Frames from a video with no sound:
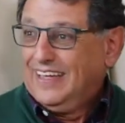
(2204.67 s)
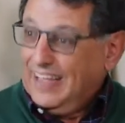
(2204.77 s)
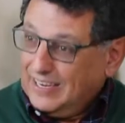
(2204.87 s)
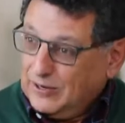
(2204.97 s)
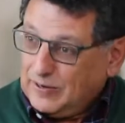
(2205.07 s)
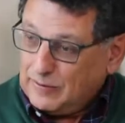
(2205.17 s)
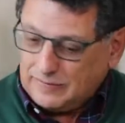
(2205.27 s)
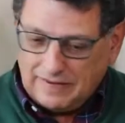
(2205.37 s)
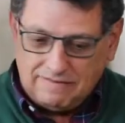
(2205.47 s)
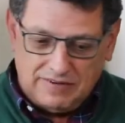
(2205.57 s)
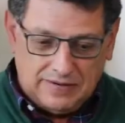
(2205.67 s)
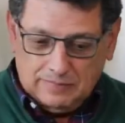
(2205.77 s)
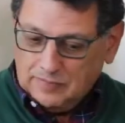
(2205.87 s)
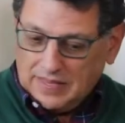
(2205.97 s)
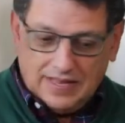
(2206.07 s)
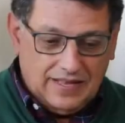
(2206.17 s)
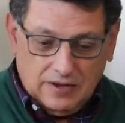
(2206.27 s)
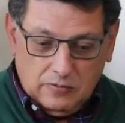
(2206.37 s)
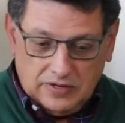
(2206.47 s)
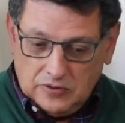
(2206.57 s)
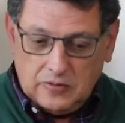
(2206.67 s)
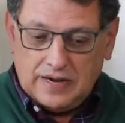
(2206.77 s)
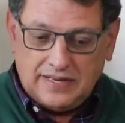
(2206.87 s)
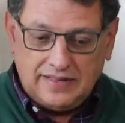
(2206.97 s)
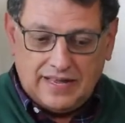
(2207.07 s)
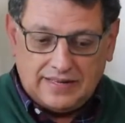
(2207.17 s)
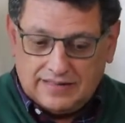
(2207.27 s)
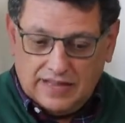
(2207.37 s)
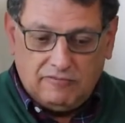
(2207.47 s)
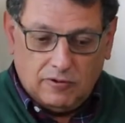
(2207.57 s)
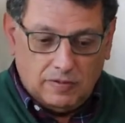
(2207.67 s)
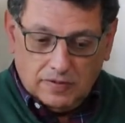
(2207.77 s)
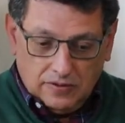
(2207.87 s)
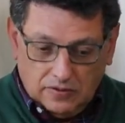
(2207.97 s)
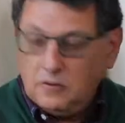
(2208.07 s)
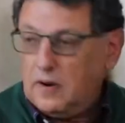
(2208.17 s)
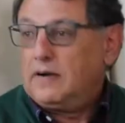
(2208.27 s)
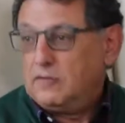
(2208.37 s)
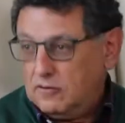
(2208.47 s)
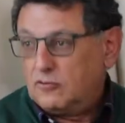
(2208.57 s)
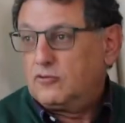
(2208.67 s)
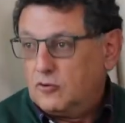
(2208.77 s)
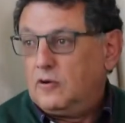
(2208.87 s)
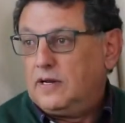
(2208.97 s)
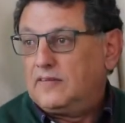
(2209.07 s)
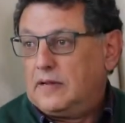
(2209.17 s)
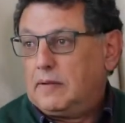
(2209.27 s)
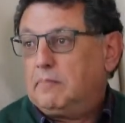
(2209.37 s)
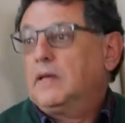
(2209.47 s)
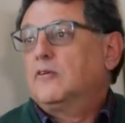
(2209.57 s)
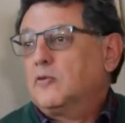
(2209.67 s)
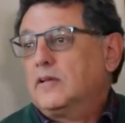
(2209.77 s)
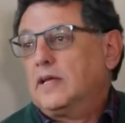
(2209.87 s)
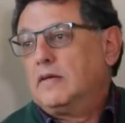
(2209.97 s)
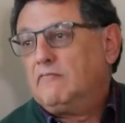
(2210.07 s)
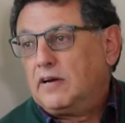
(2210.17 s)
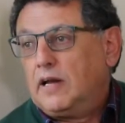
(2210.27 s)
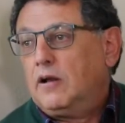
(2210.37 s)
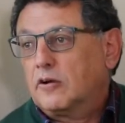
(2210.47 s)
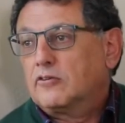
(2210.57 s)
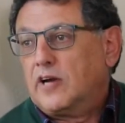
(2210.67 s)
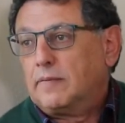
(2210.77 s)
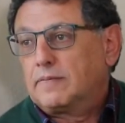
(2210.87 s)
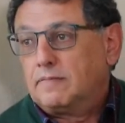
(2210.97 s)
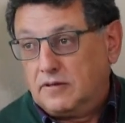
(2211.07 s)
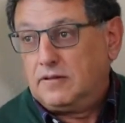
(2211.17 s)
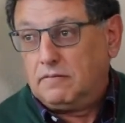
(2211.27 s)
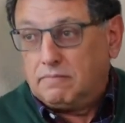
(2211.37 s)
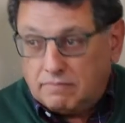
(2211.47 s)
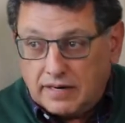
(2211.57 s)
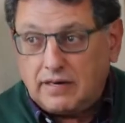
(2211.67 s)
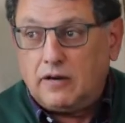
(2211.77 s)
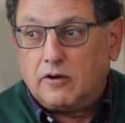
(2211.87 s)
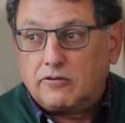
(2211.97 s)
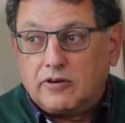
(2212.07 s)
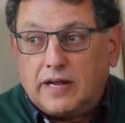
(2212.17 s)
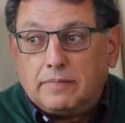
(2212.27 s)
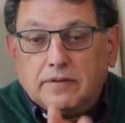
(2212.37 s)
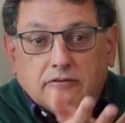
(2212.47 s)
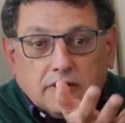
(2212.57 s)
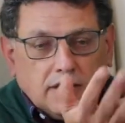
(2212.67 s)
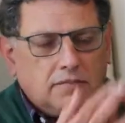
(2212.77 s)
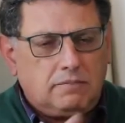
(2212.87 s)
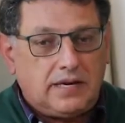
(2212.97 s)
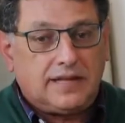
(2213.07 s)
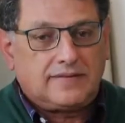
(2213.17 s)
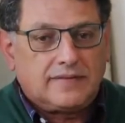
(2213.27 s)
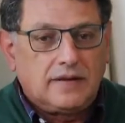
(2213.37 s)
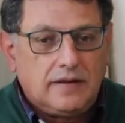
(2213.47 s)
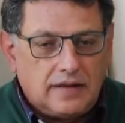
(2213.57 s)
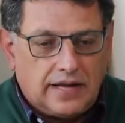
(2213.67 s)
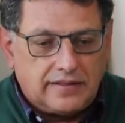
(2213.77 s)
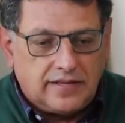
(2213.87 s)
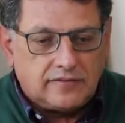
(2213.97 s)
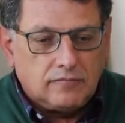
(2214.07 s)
And you know something? When you are in that level, you are truly sleeping because you're taking very long breaths, breaths like this.